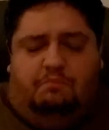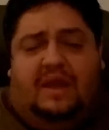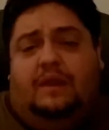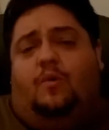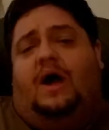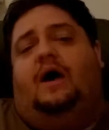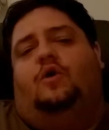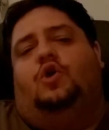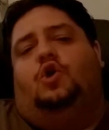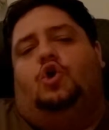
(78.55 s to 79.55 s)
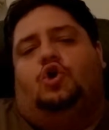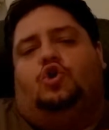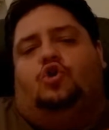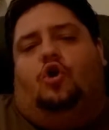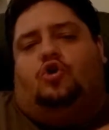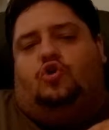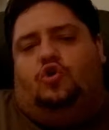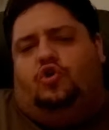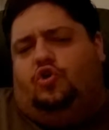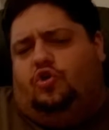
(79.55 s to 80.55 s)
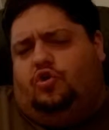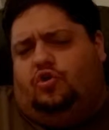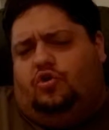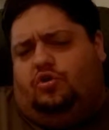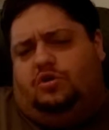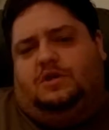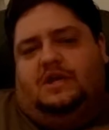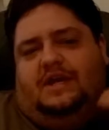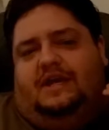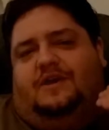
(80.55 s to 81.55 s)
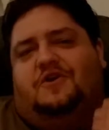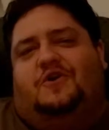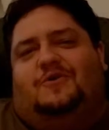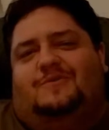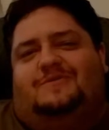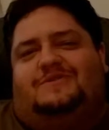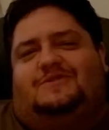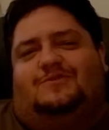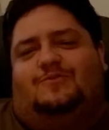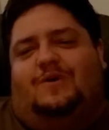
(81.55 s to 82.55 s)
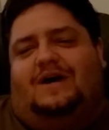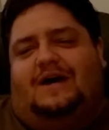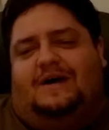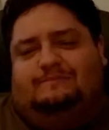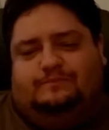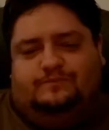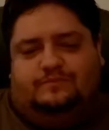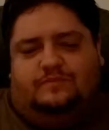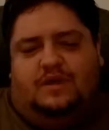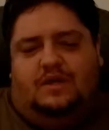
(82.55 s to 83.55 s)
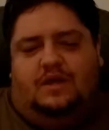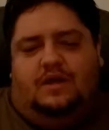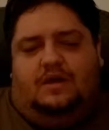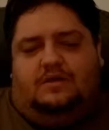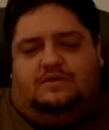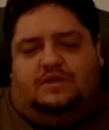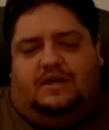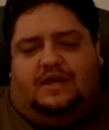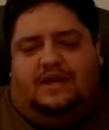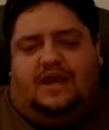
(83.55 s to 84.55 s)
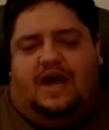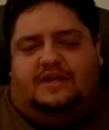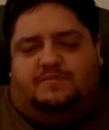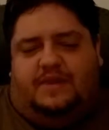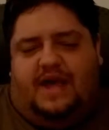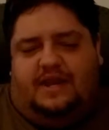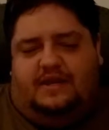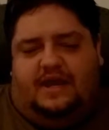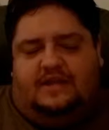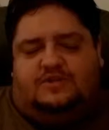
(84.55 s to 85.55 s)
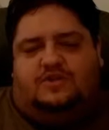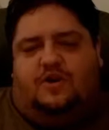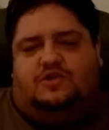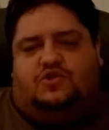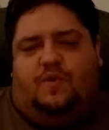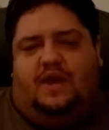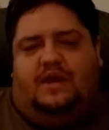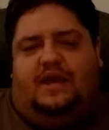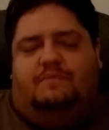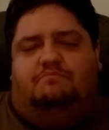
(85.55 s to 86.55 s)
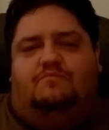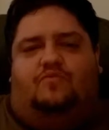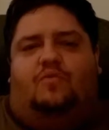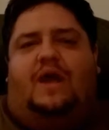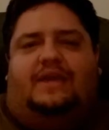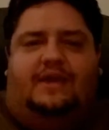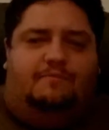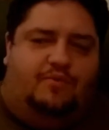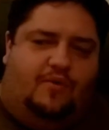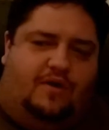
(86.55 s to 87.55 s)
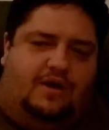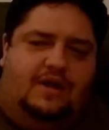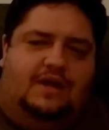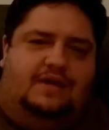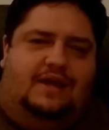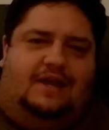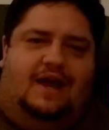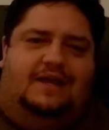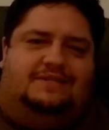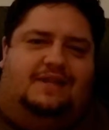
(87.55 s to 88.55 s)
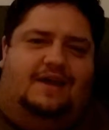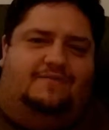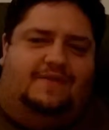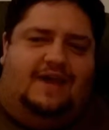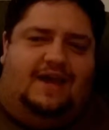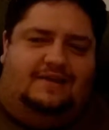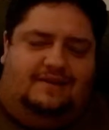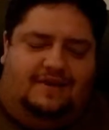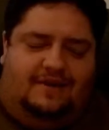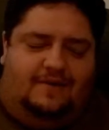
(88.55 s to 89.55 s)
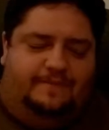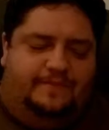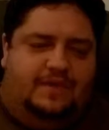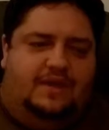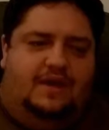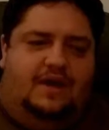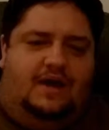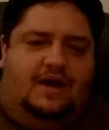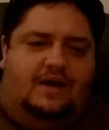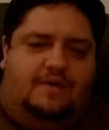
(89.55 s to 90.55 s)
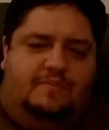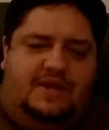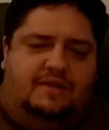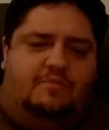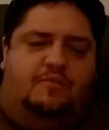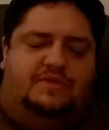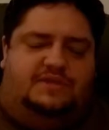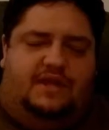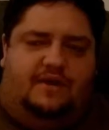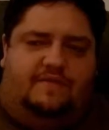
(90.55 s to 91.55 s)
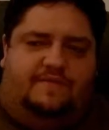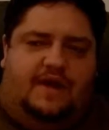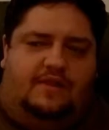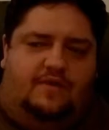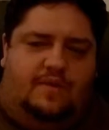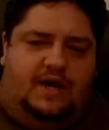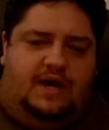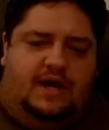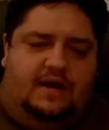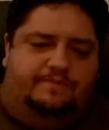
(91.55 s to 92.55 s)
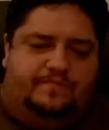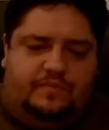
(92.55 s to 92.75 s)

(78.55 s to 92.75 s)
Meanwhile, Goku, he goes to King Kai's planet and starts training and wrecking poor King Kai's life again, you know. Comedic moments there to follow.